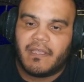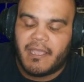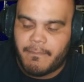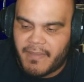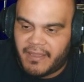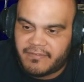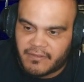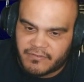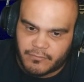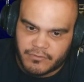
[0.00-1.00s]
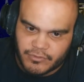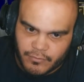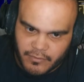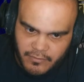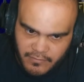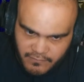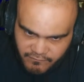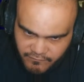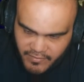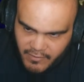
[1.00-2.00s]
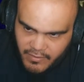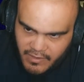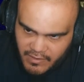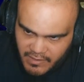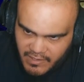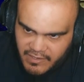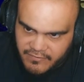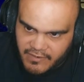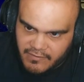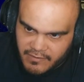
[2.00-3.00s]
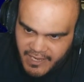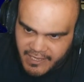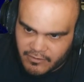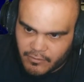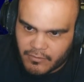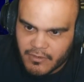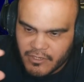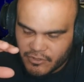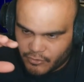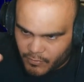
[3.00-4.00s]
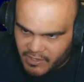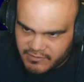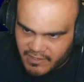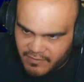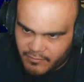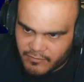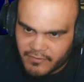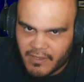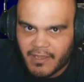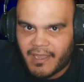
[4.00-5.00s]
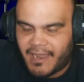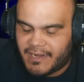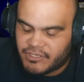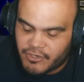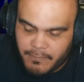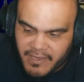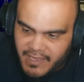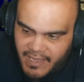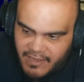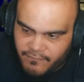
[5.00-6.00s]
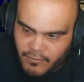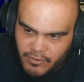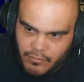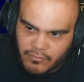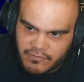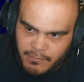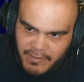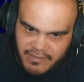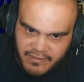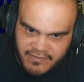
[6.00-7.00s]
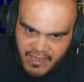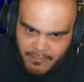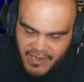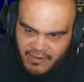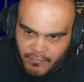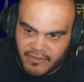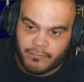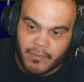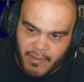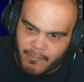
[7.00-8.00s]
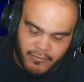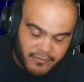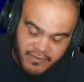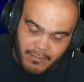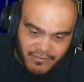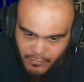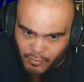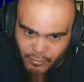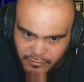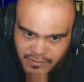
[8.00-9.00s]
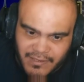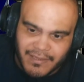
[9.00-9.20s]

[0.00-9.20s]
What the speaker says: it makes the Sorcerer very easy to handle throughout the levels, and it should be cake for you to beat this game anyways. Remember, this game is old.